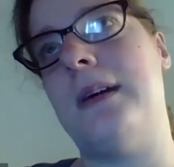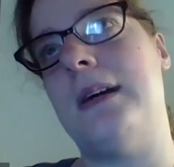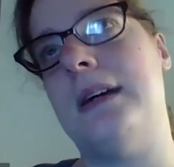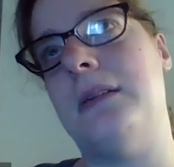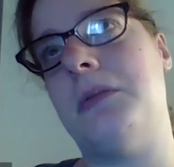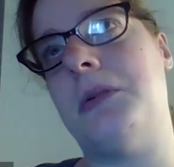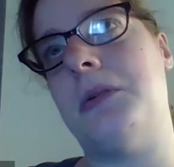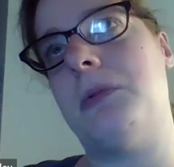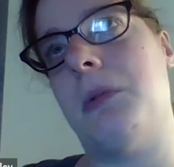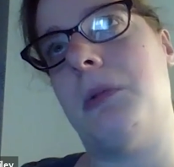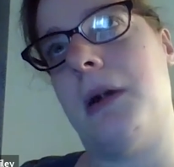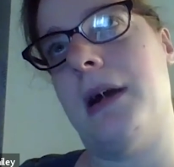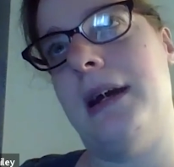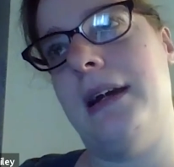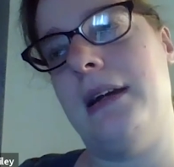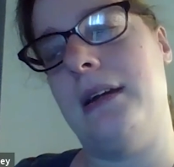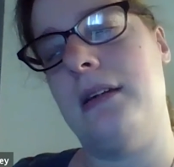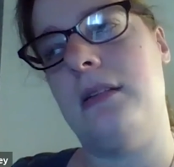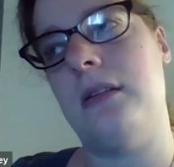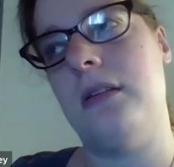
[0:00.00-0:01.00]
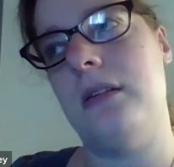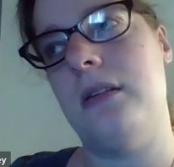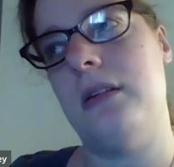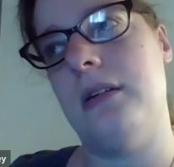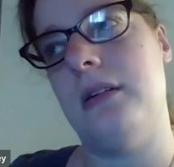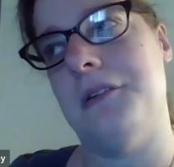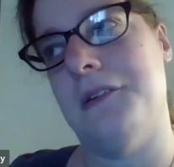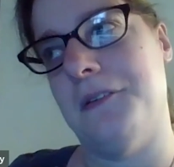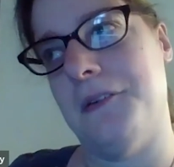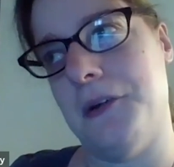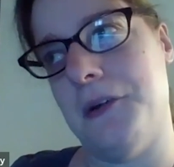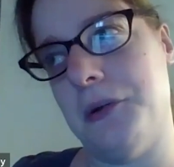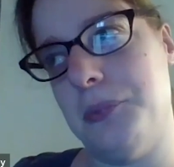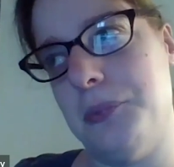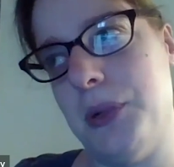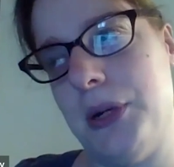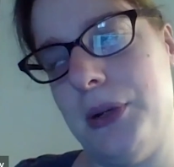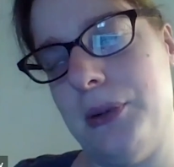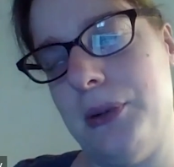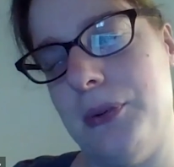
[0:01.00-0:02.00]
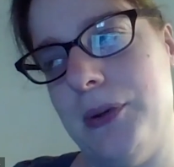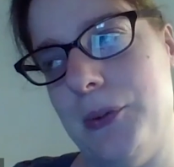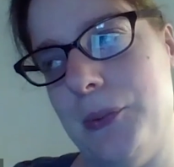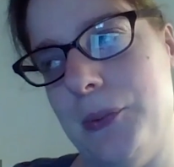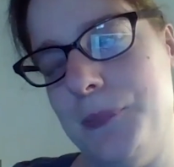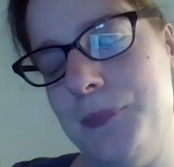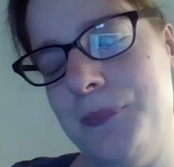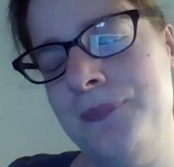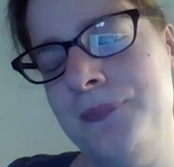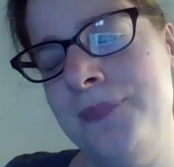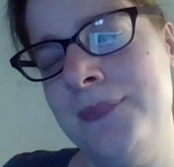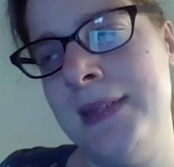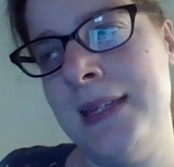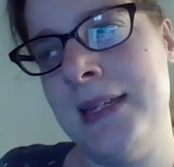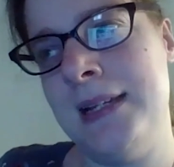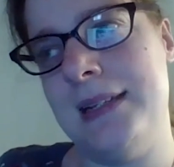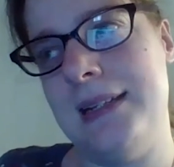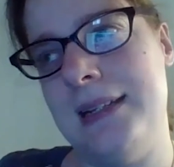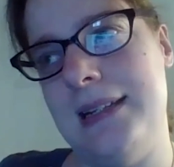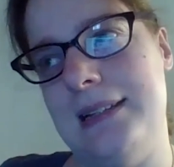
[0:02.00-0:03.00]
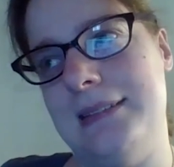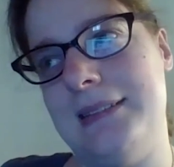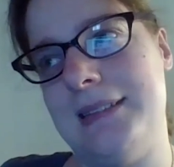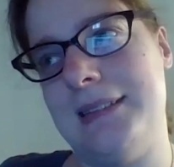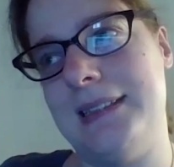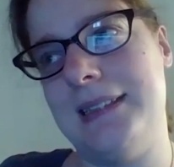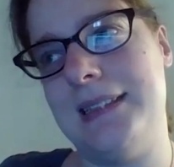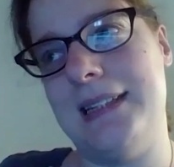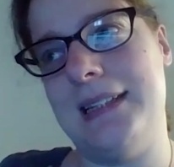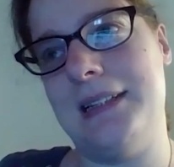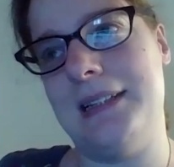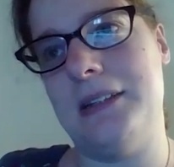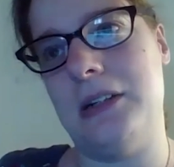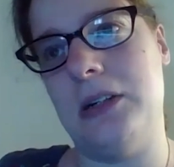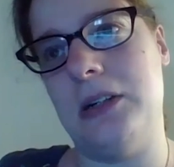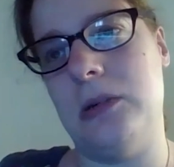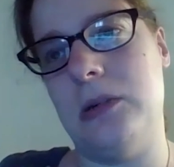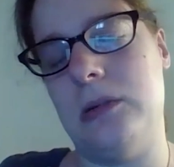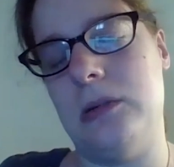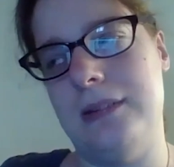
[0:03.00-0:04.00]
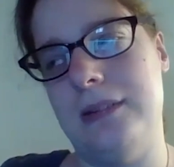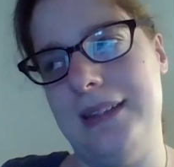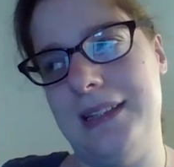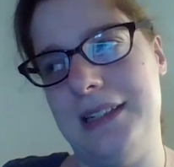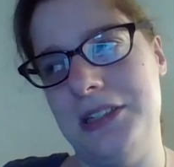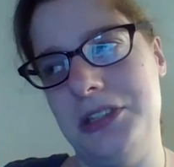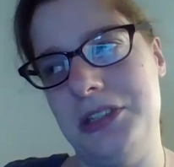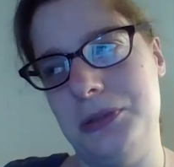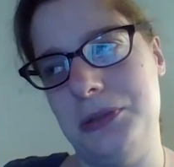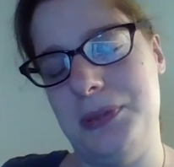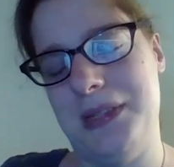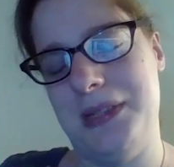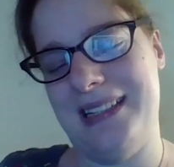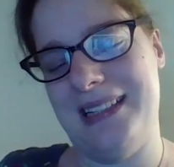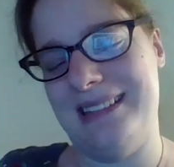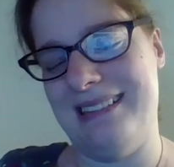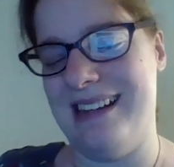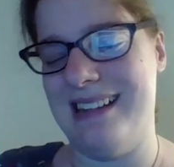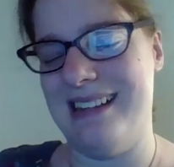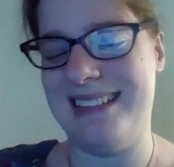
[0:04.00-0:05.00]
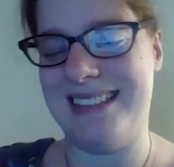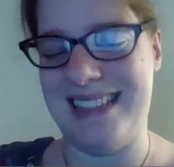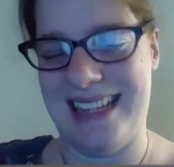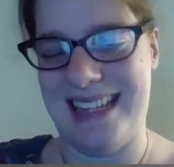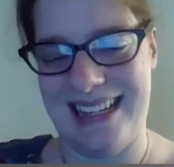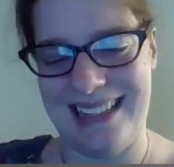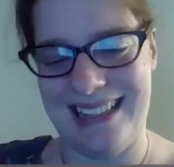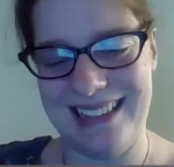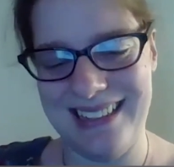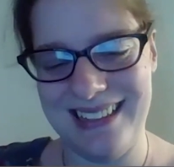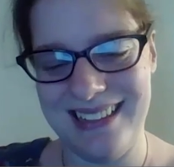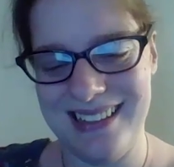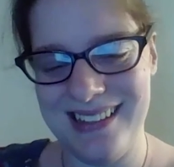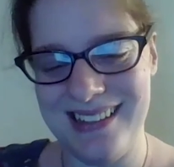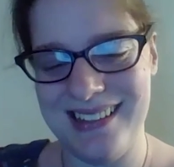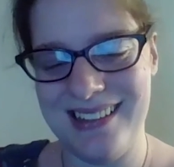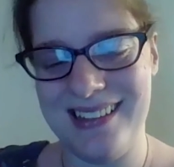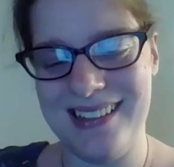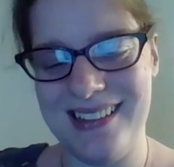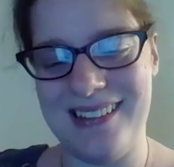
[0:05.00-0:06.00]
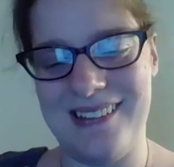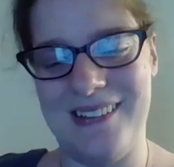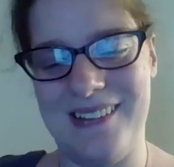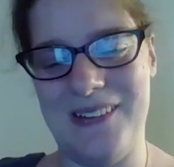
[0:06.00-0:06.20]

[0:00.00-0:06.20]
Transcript: I will write a, a, poem and I think, oh, well, this should be an essay. Mm-hmm.